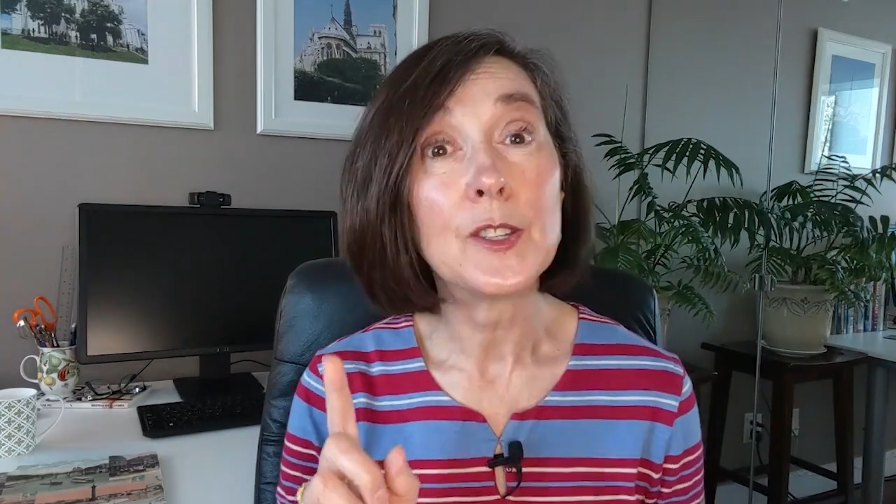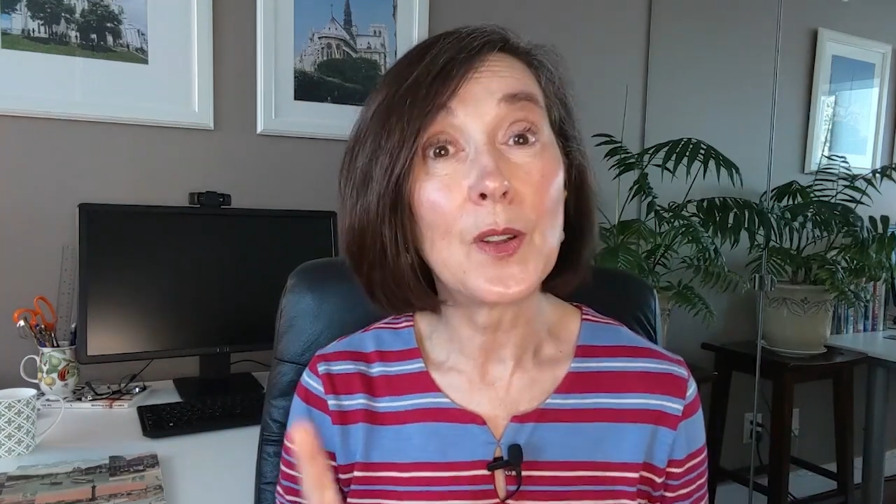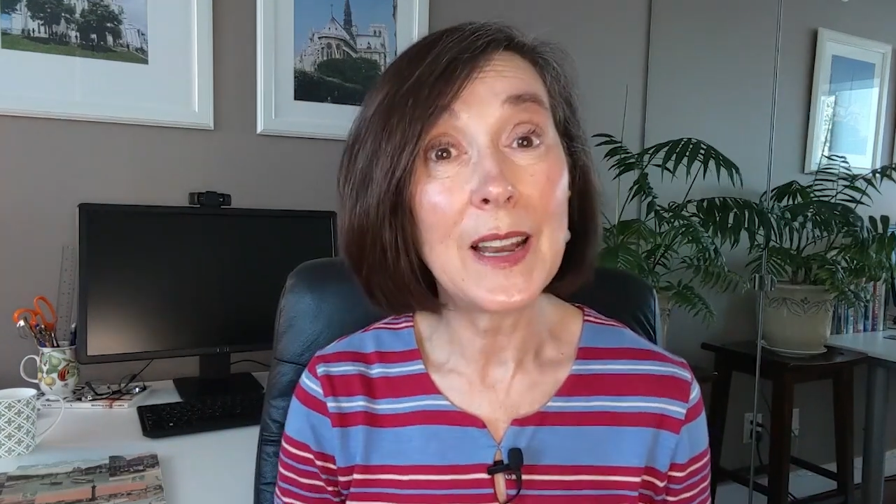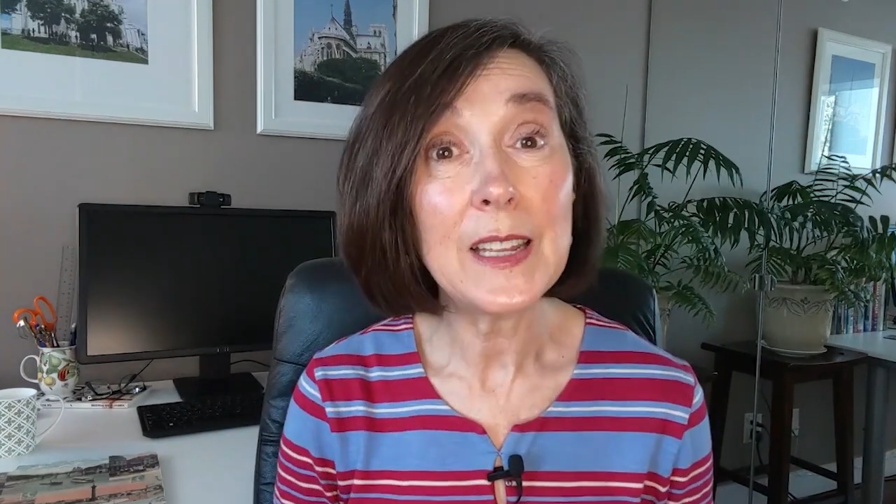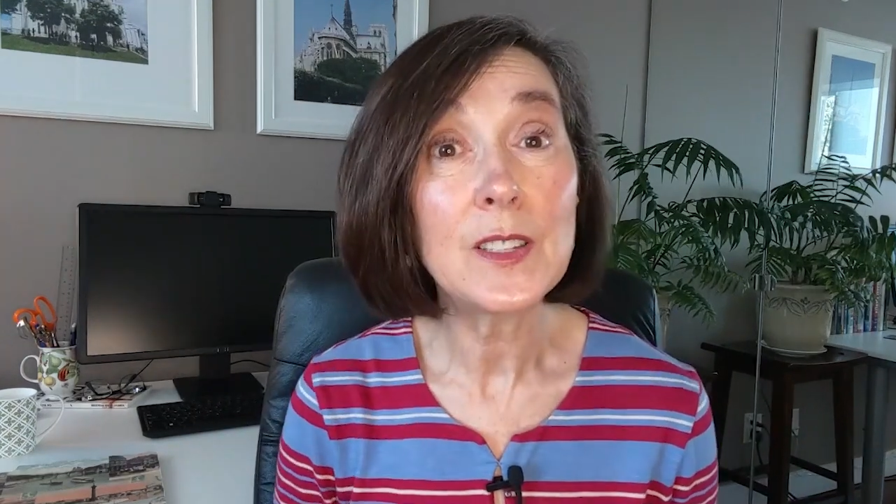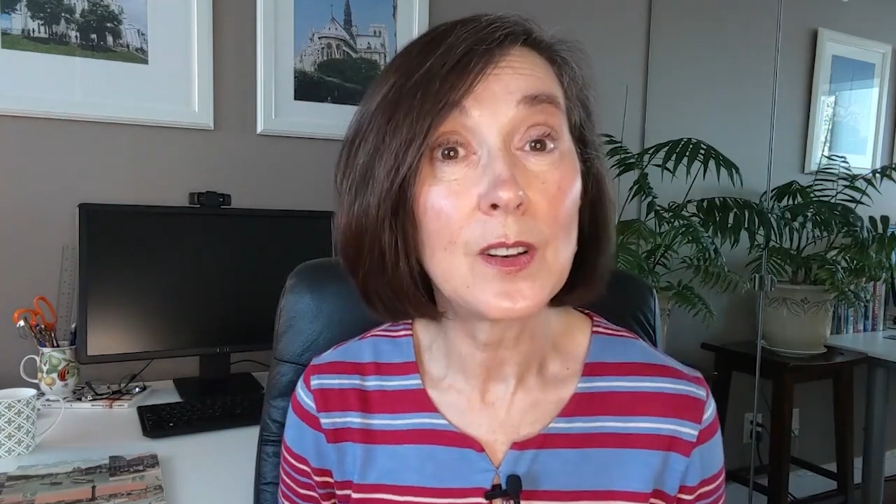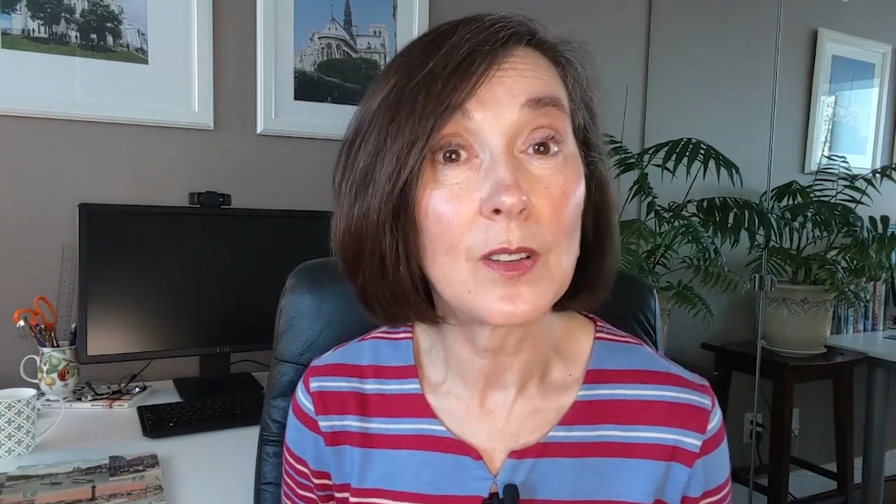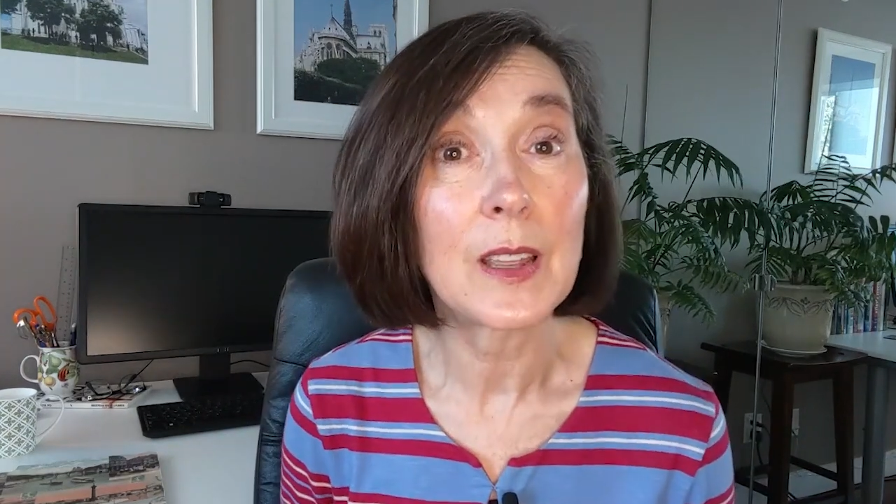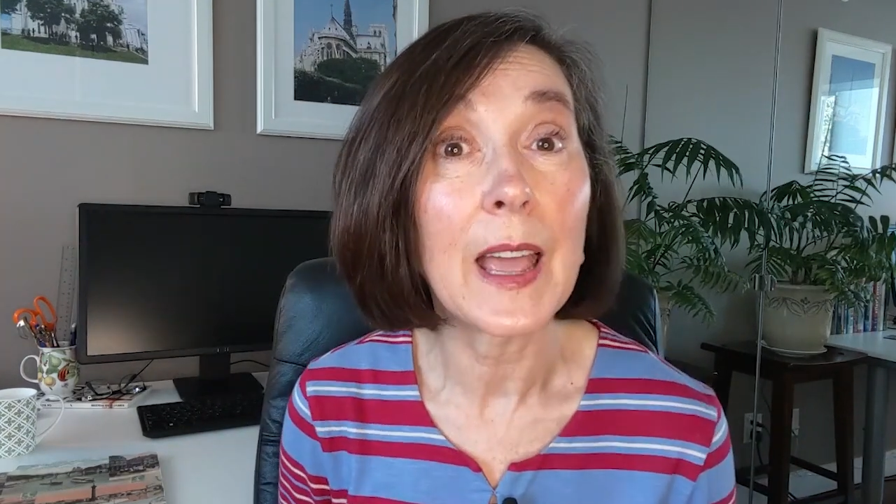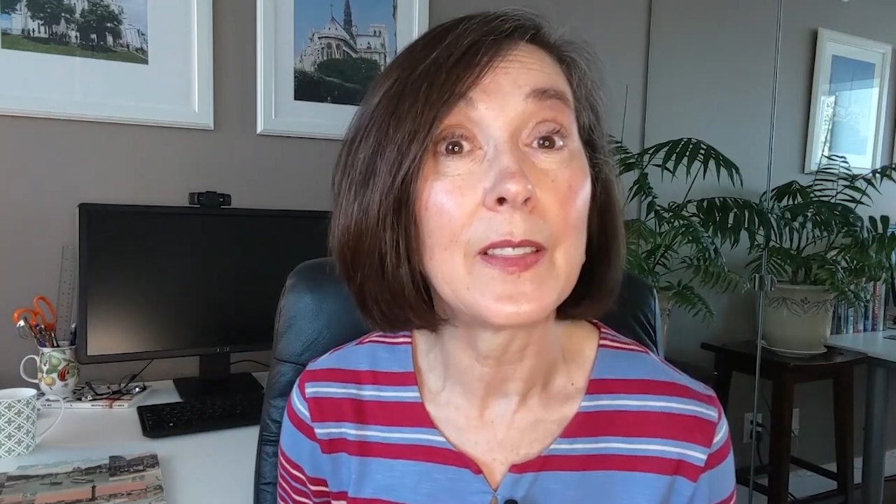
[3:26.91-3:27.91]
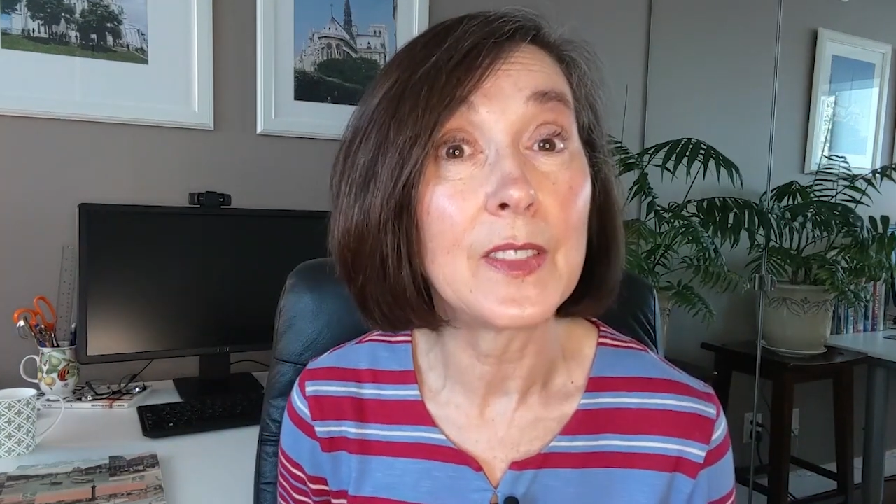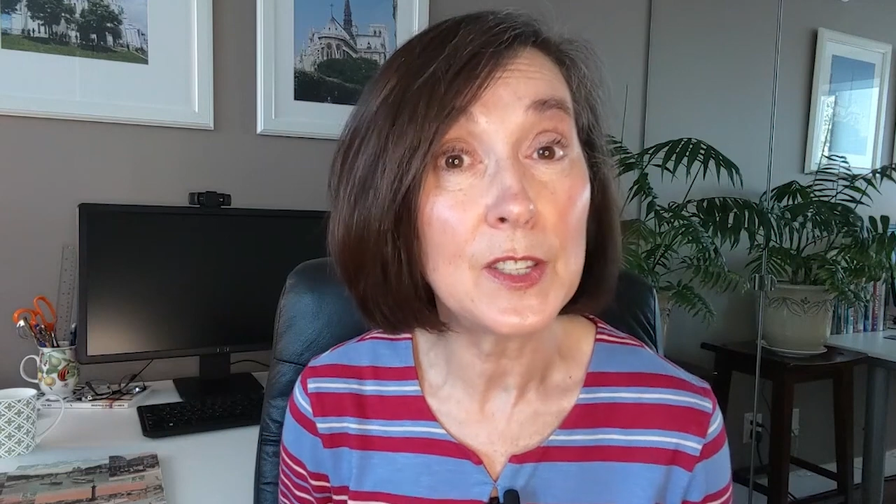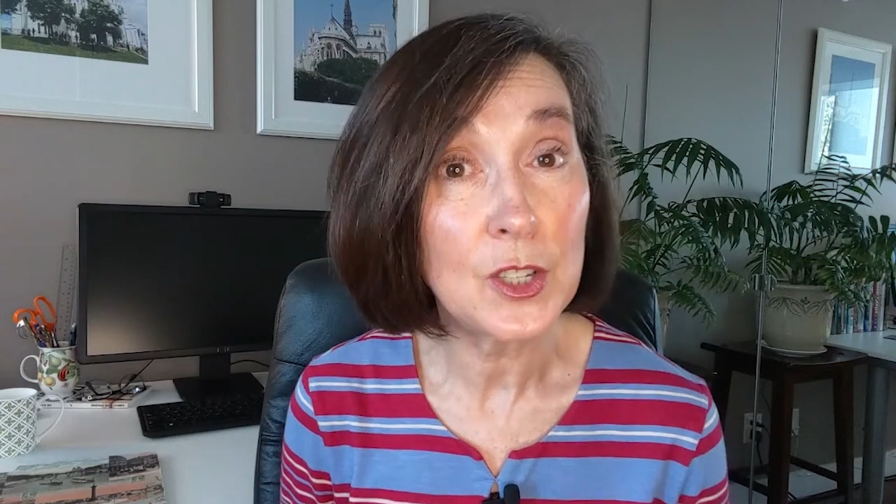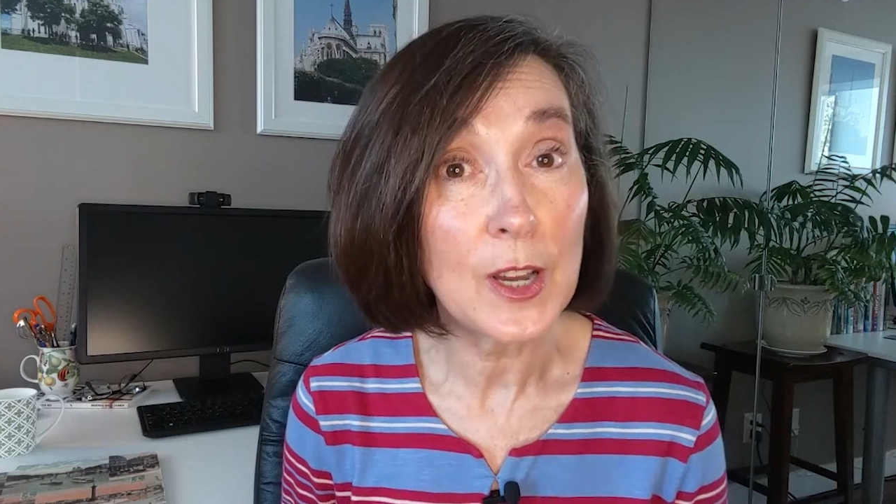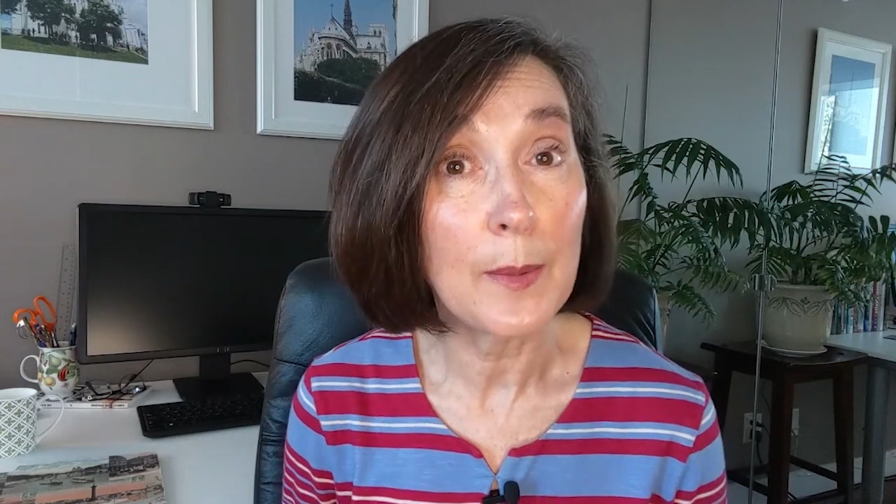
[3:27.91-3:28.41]
So let's look at
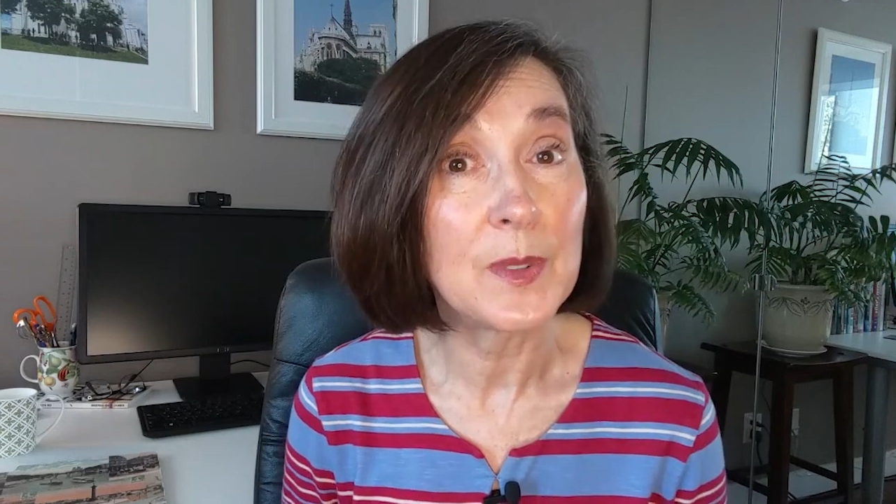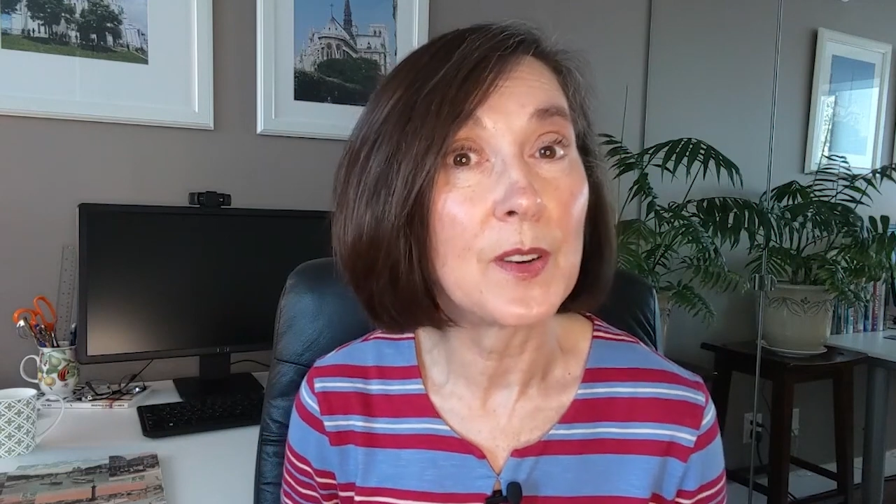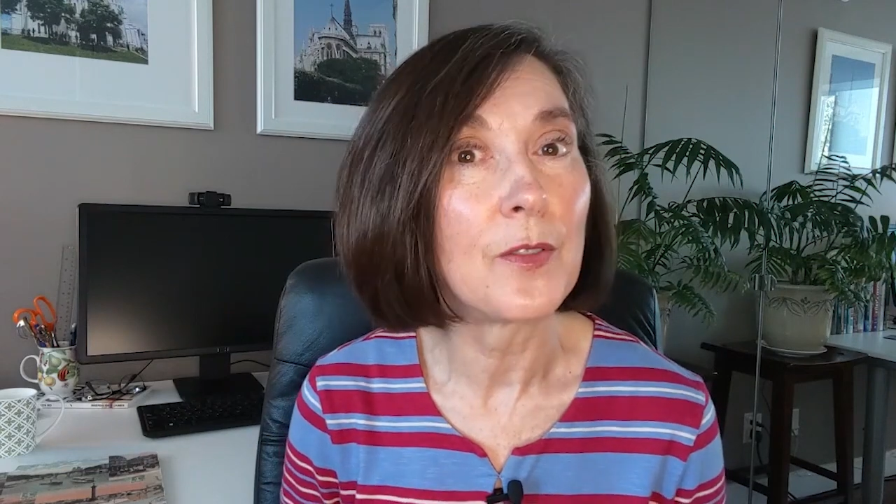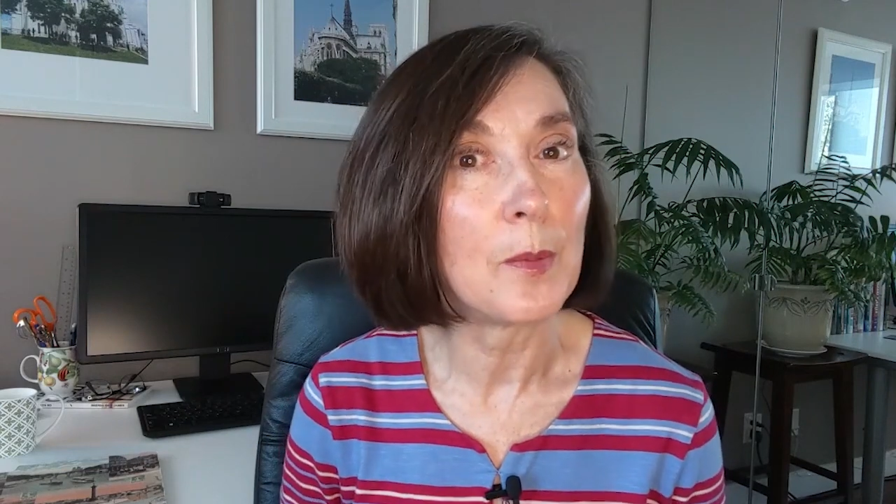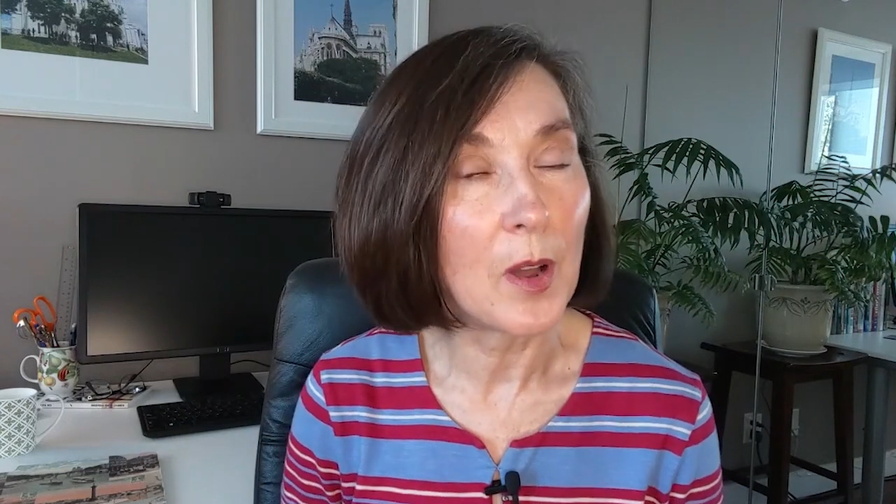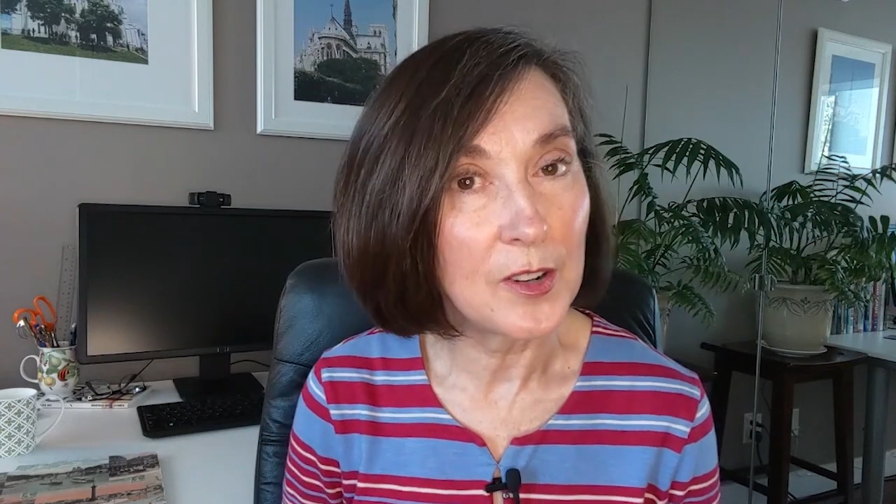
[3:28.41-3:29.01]
this chapter from